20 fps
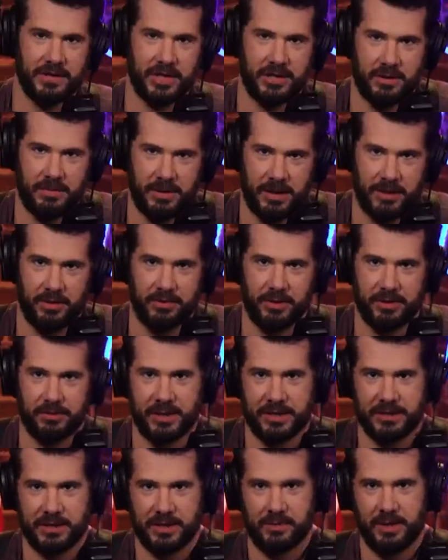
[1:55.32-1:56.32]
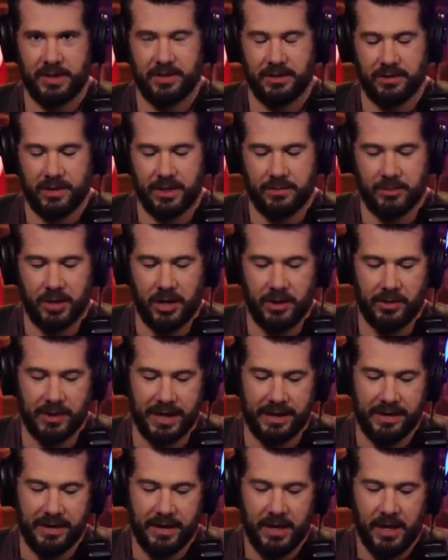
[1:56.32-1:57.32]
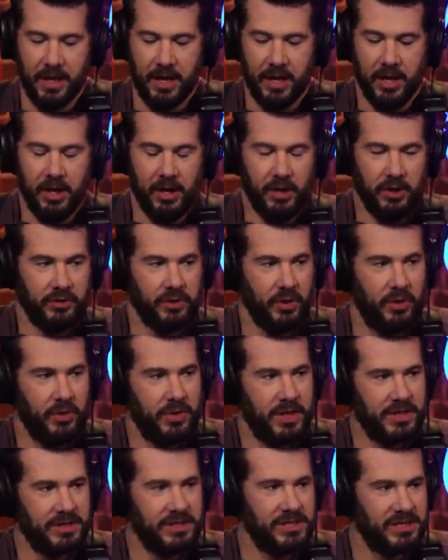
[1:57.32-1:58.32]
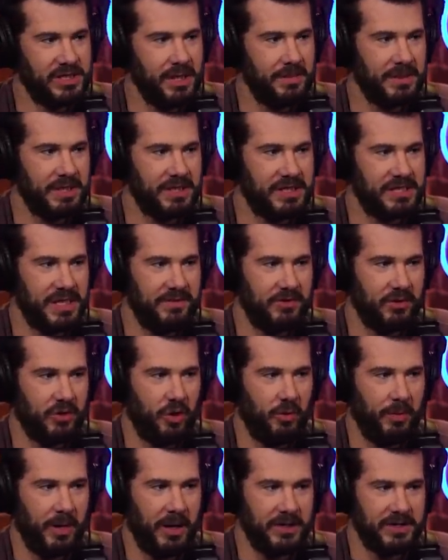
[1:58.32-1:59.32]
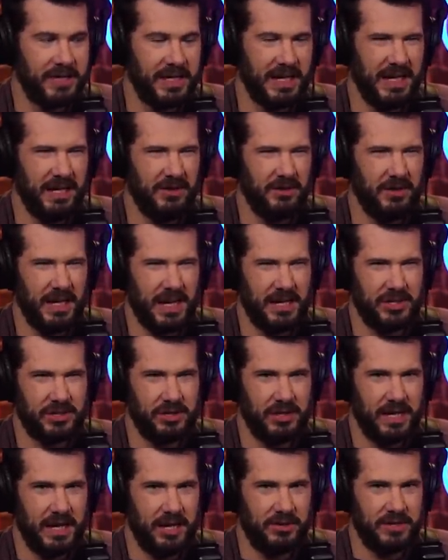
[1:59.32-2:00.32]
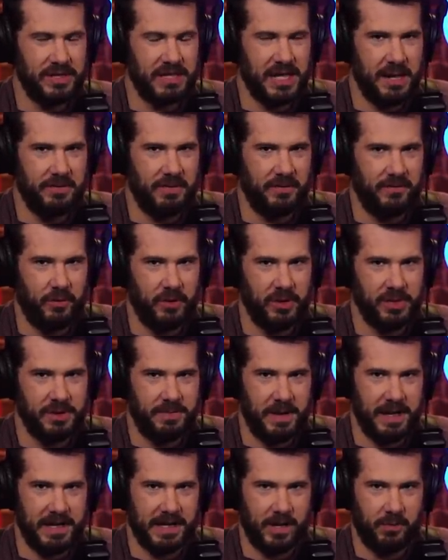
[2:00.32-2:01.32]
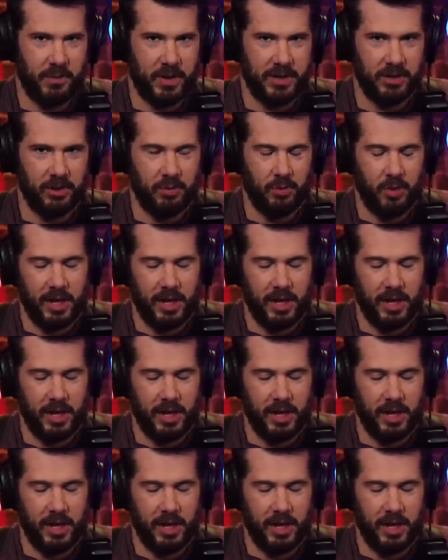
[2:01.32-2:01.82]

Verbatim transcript: a gender bender with wrestling. We don't know anymore. Yeah, okay. we don't know. So this is something that Stephen Colbert said either yesterday or the day before, depending on when you're